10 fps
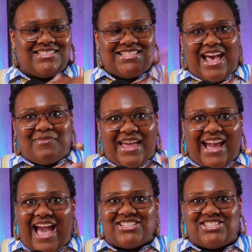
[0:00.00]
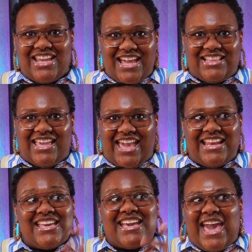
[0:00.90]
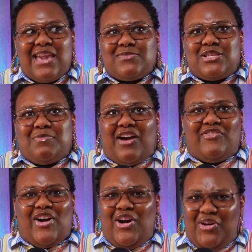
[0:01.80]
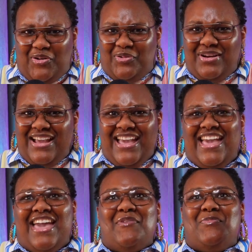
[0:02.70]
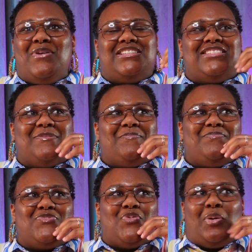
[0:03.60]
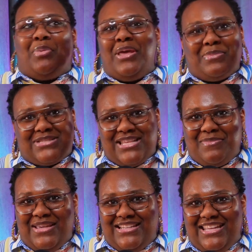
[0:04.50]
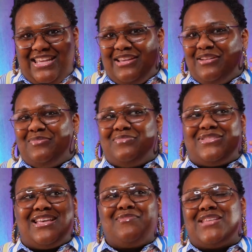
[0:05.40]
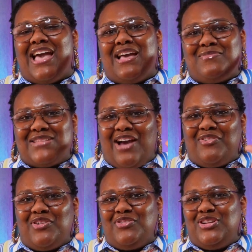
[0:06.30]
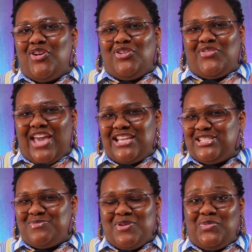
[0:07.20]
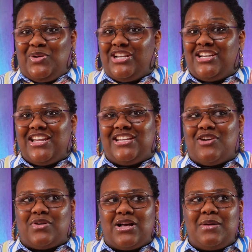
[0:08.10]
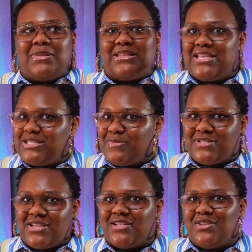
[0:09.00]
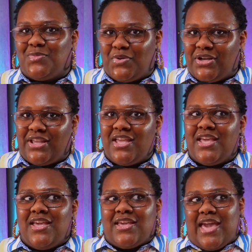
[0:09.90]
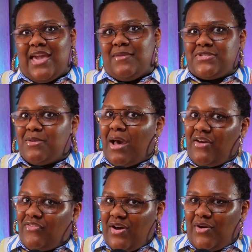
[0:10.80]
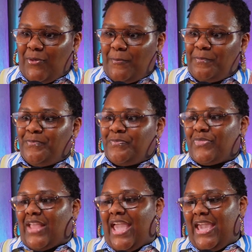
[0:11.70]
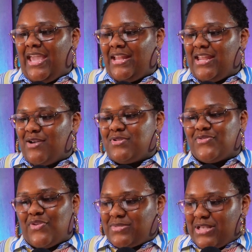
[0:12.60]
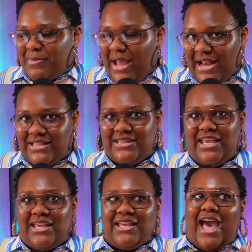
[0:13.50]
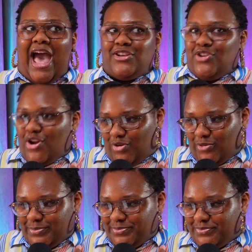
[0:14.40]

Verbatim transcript: time, like I checked it and it came to my phone, which when people send me a DM, sometimes I don't know the notifications be weird, it don't come, but this particular one came to my phone. And it was from somebody that I know.